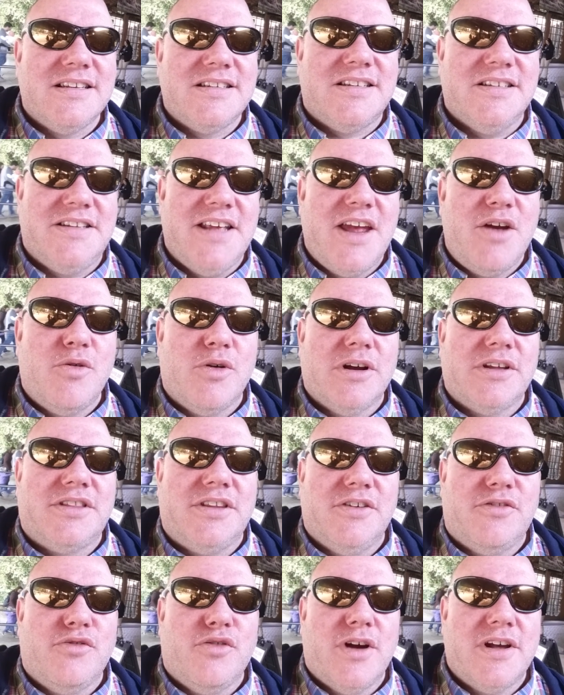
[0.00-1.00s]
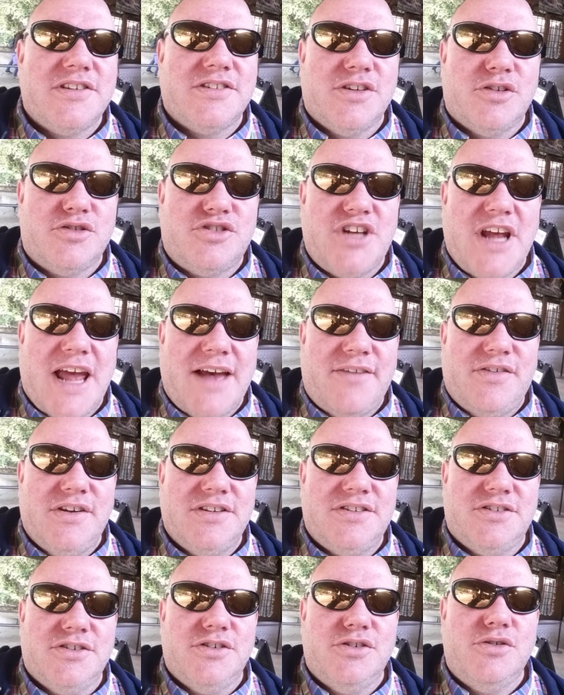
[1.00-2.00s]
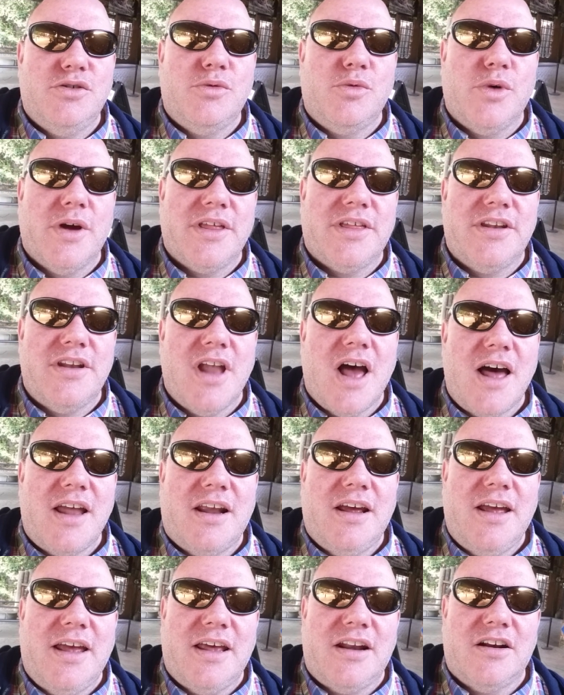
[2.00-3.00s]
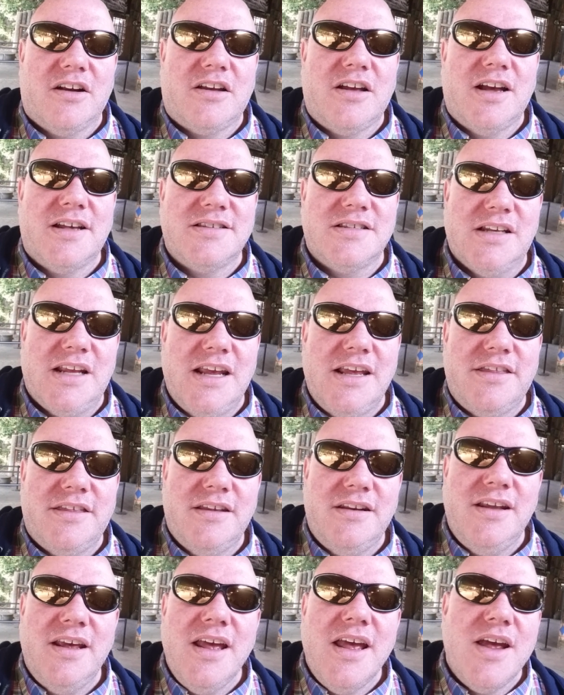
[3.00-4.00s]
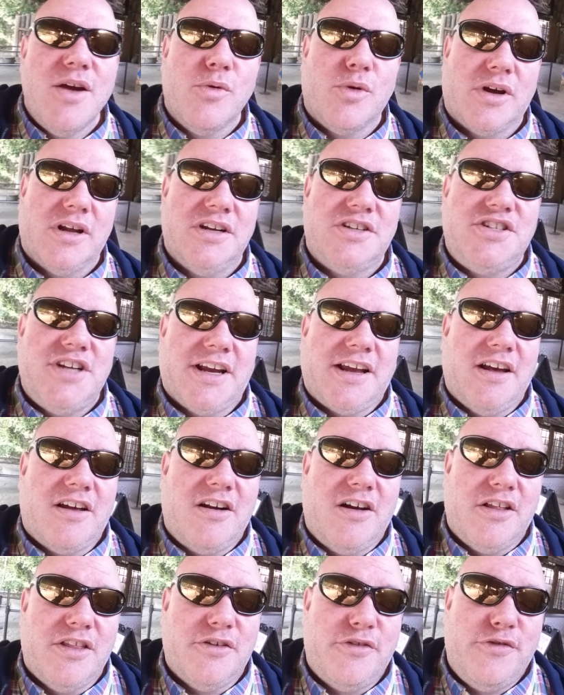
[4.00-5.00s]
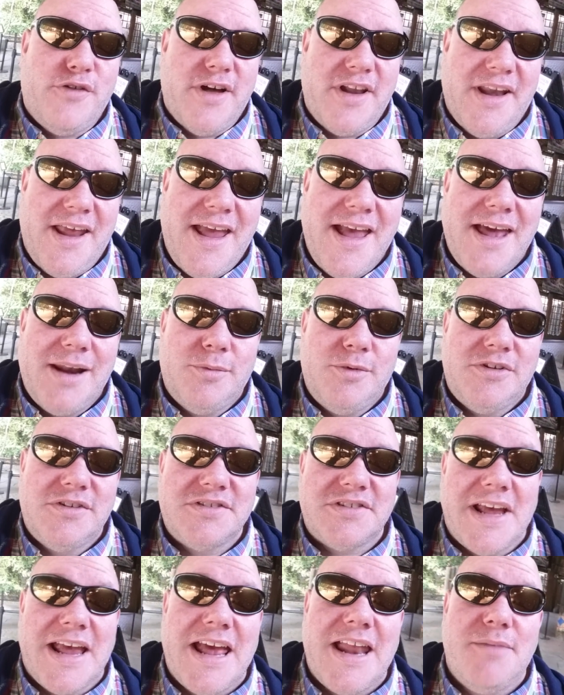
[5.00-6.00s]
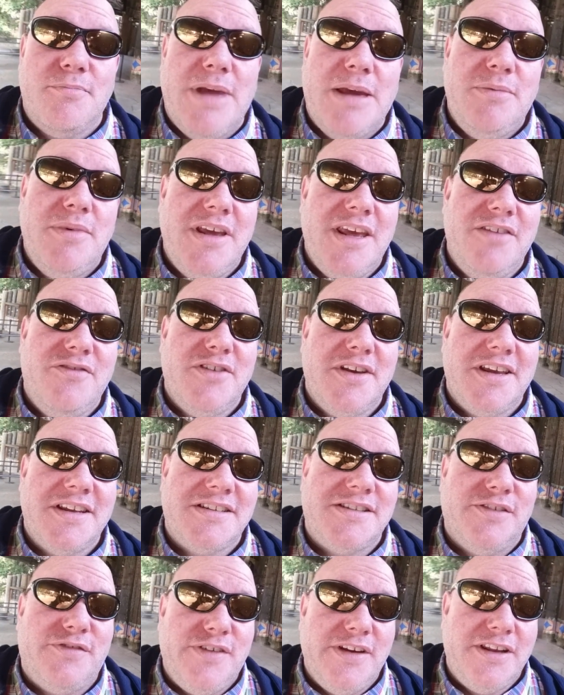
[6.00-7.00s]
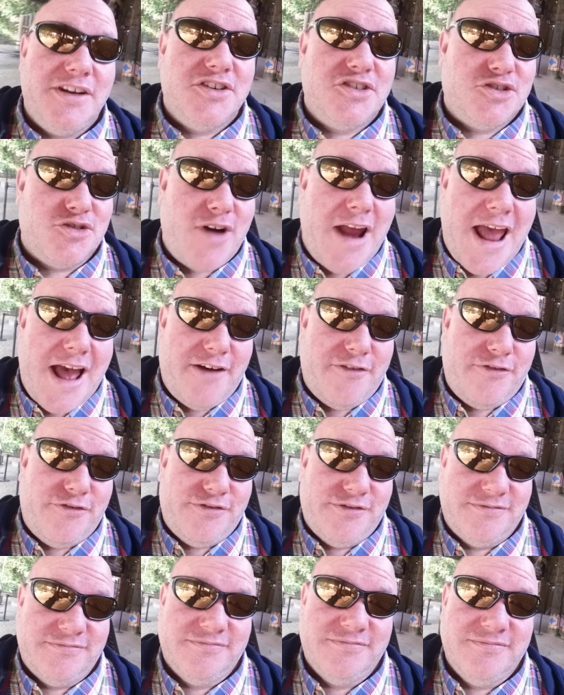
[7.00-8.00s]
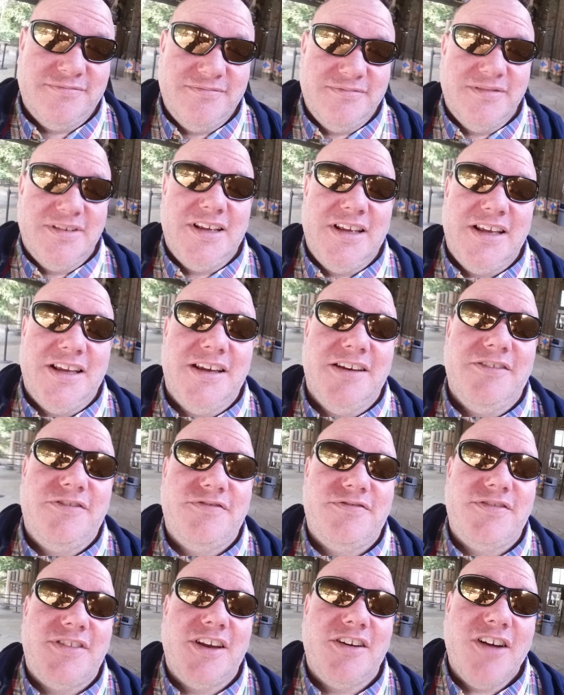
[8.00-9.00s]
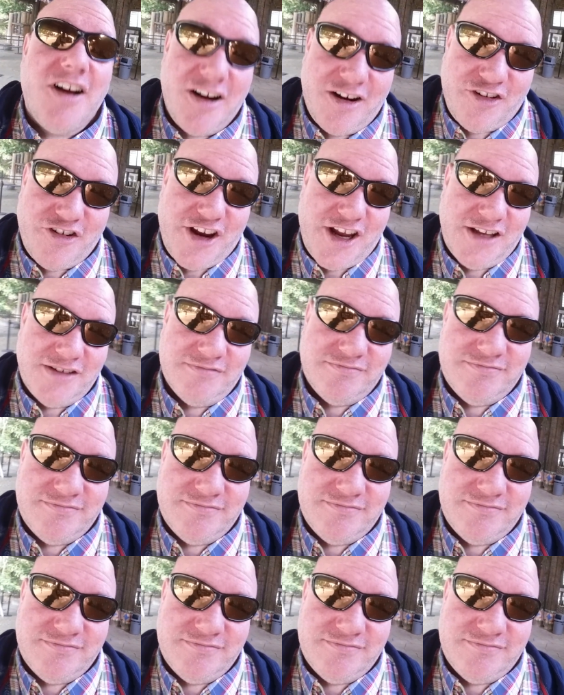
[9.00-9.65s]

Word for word: Today we're at the Fresno Chaffee Zoo with Nana and her cousin Ethan. We're going to check out all the fun animals and maybe even get to feed a giraffe if they're hungry.